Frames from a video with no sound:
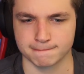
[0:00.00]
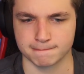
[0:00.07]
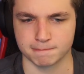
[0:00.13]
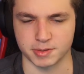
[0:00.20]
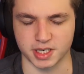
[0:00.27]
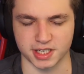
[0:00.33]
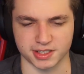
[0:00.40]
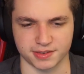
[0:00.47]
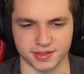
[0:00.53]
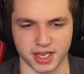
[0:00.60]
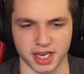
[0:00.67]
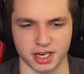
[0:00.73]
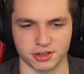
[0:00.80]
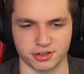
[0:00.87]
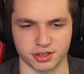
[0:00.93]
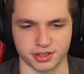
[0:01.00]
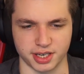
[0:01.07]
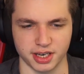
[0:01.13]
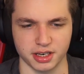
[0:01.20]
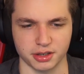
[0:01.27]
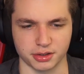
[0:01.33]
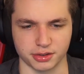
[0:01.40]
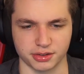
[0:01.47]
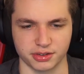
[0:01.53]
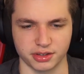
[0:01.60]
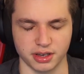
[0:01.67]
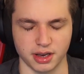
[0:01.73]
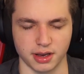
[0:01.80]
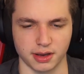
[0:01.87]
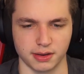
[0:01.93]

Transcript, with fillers: Because of the ancient but tales, yeah. was